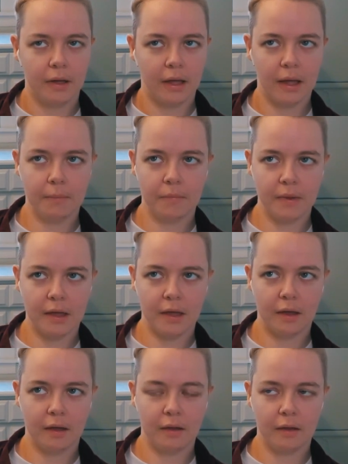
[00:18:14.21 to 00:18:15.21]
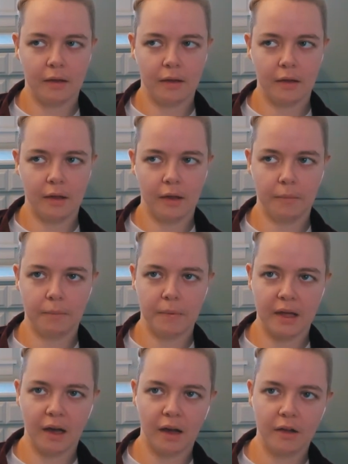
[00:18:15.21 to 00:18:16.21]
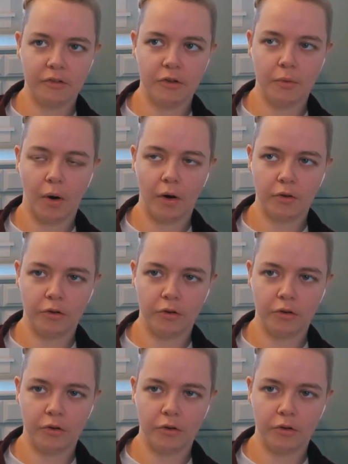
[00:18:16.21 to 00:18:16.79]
can be eh, because you